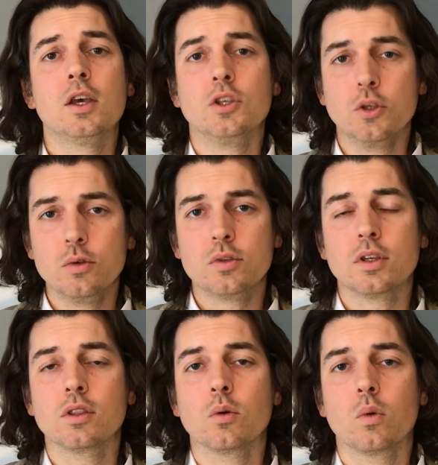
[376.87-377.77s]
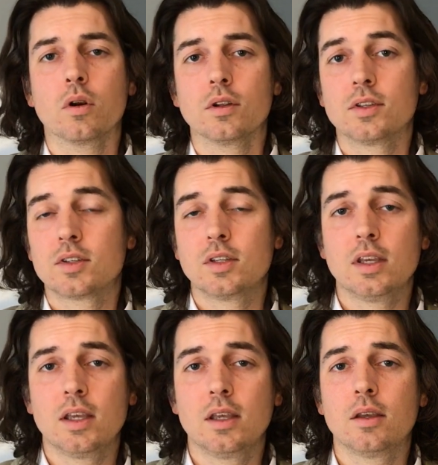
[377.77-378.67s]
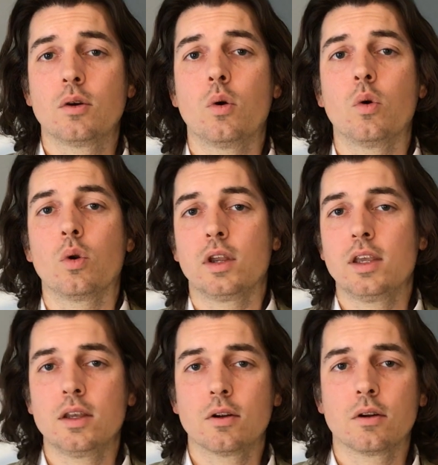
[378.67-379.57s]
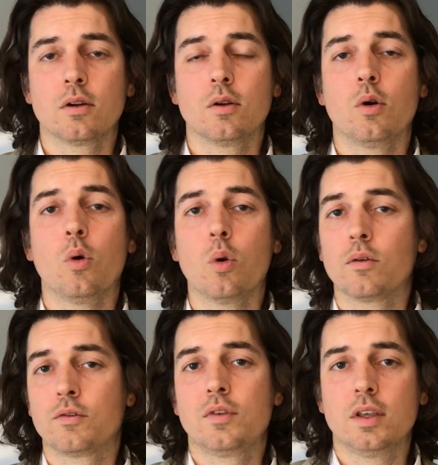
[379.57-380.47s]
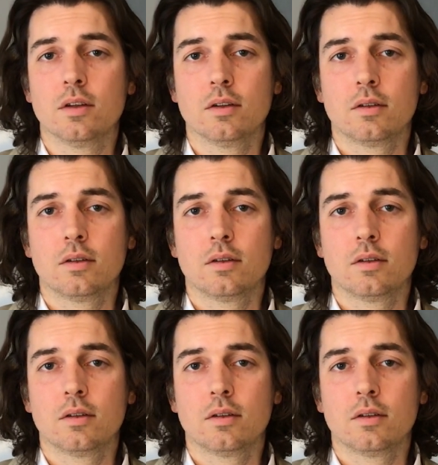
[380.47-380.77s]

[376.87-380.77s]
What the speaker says: using the words see or hear or feel